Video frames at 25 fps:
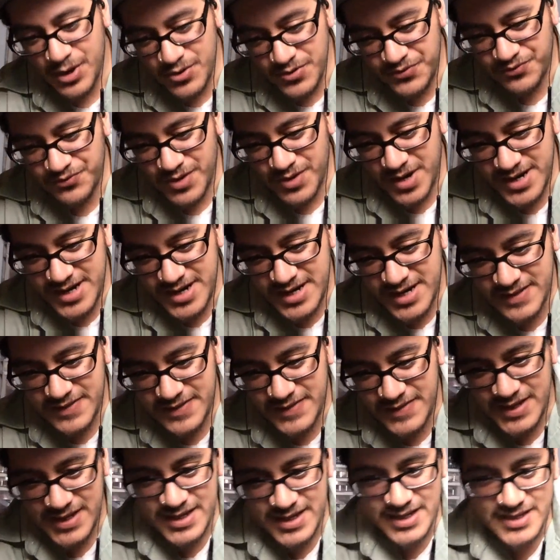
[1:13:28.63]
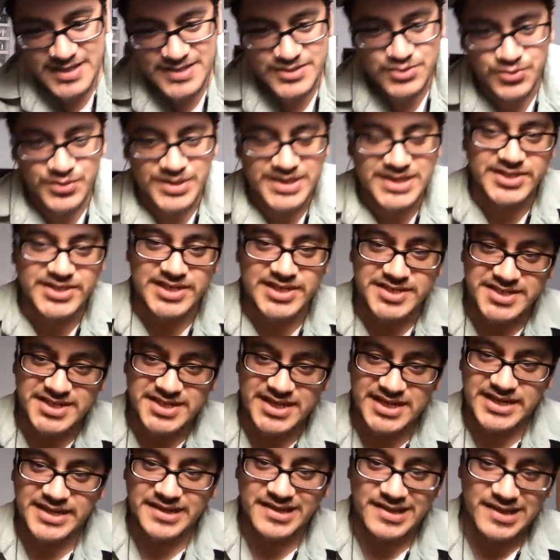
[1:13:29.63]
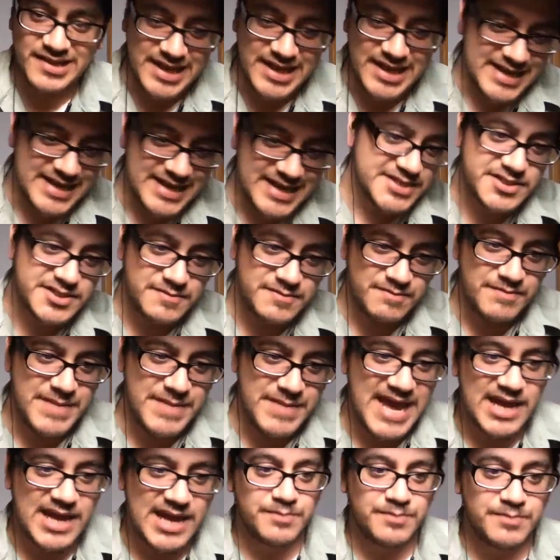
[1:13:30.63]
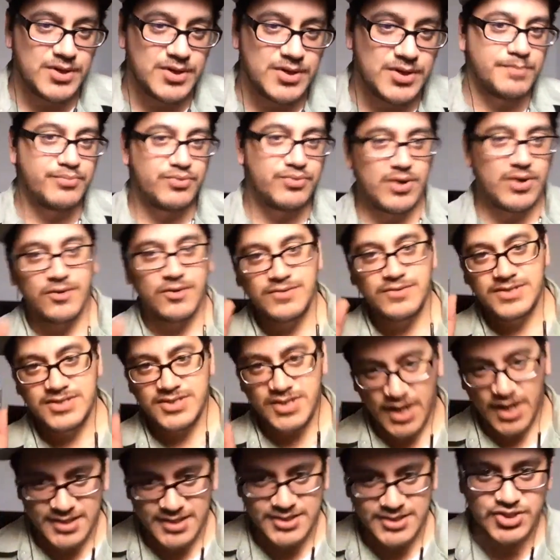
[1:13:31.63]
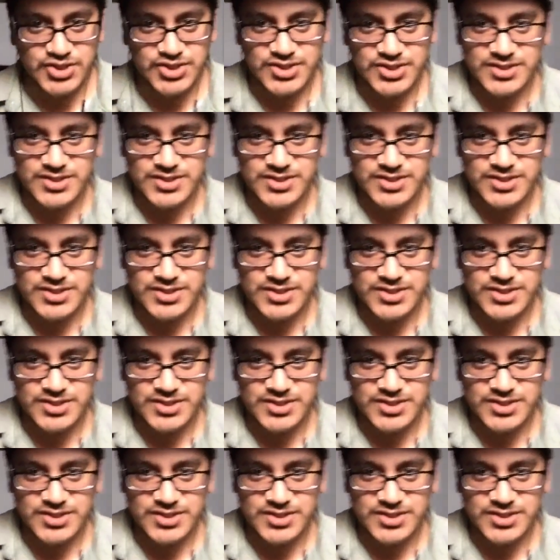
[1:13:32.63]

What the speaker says: running the 2016 latest MacBook Pro Touch.